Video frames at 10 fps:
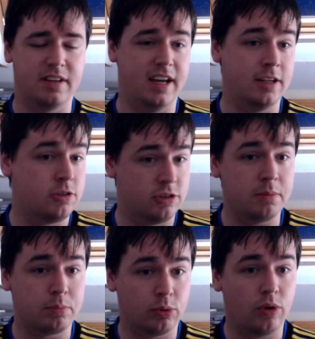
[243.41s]
It's
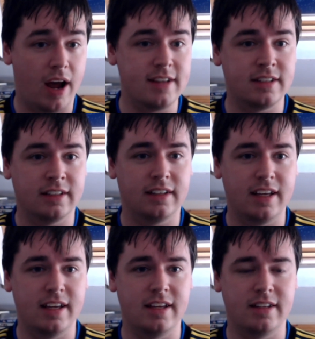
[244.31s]

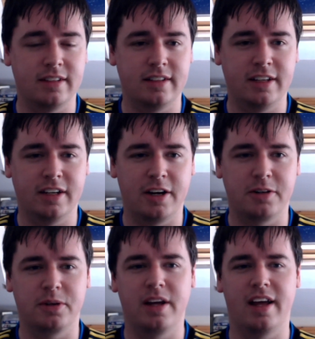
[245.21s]
surprisingly, you
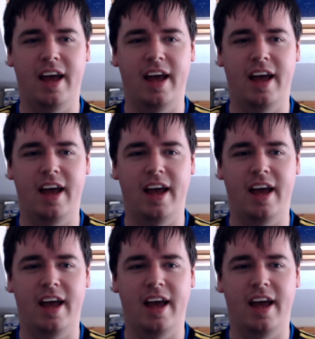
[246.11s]
know,